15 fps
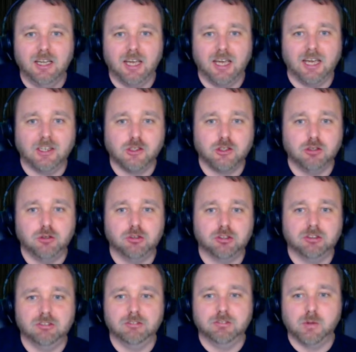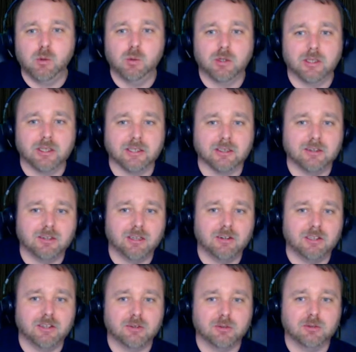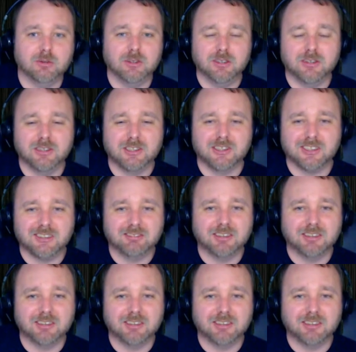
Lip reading: and using folk like Terry Crews, you know, it